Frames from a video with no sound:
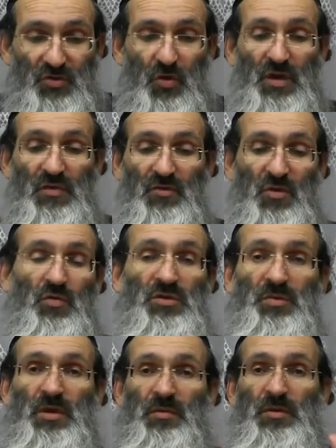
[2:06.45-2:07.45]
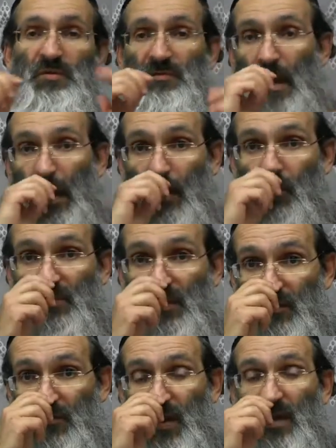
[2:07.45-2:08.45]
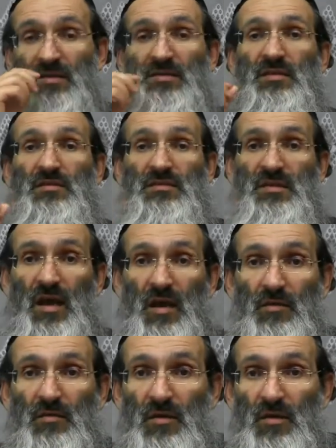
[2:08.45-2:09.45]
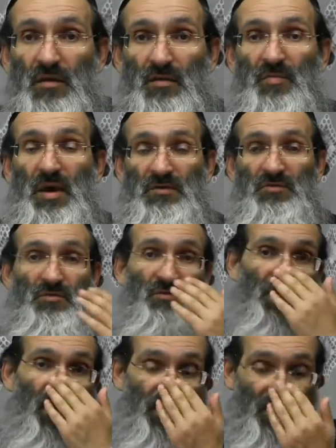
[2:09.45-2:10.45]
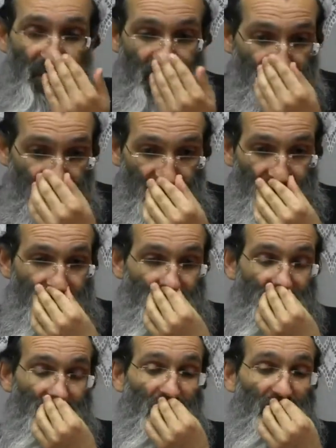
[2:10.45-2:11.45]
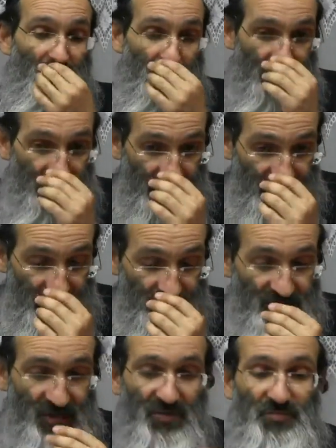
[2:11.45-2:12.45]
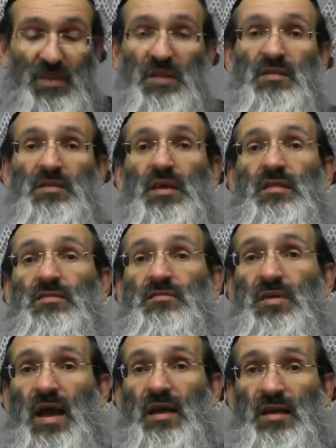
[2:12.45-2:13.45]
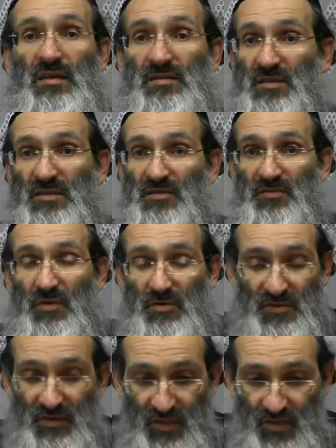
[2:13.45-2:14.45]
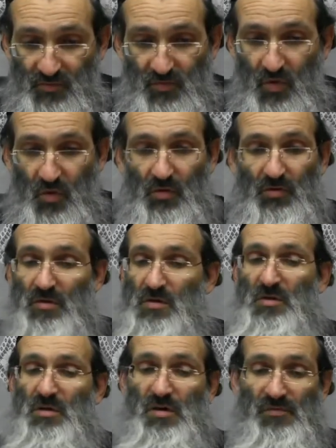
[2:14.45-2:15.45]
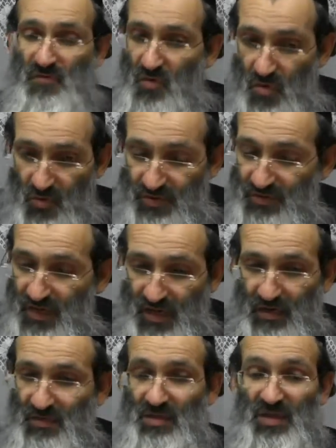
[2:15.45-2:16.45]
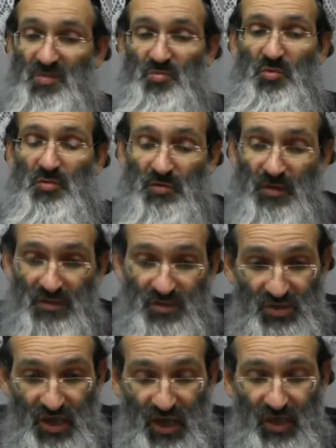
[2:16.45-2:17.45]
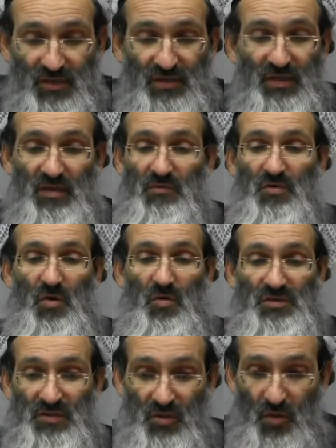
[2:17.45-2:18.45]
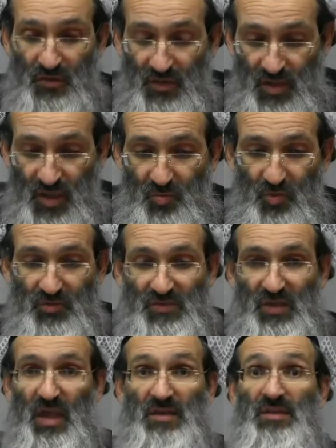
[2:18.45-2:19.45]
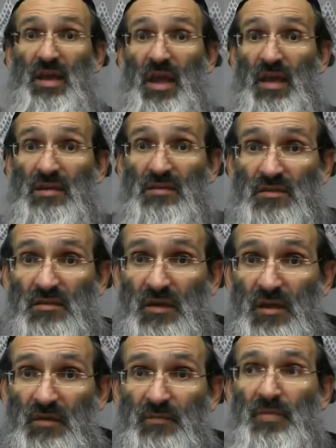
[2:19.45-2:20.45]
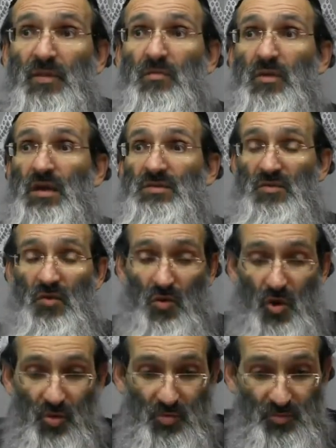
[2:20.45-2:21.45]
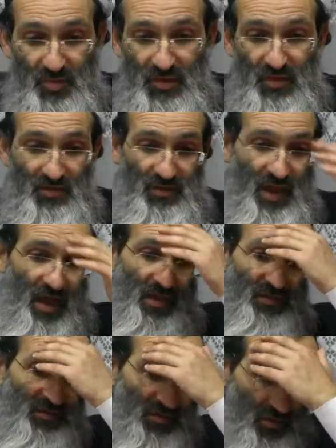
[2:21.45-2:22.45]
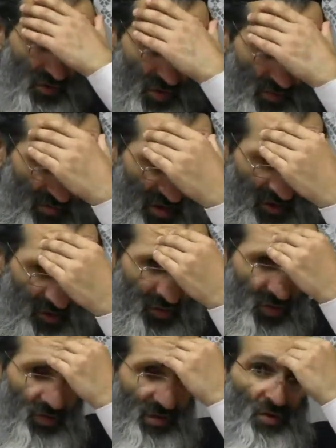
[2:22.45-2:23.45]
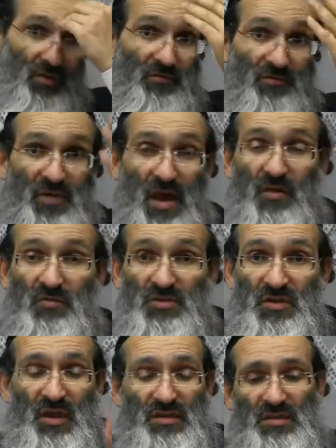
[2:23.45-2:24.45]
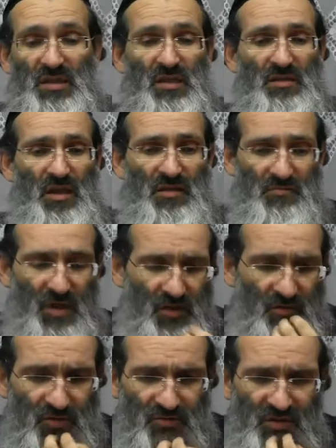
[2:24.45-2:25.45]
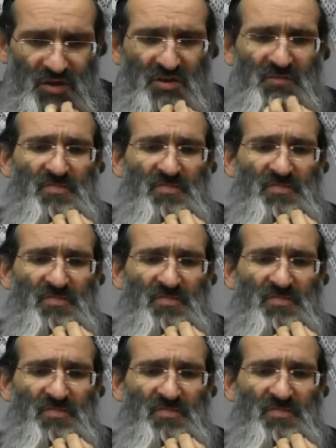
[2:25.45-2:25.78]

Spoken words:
So even though we speak about the vak, we say the vak is the zah, parts of zah. That doesn't just mean that the vak has 6 spheres and nothing more. Of course, that an ibul, a child, even though it's called an ibul, still has a head, right? So the chokhmah bina das that we don't mention, we only call him vak, which is chesed ad malchus.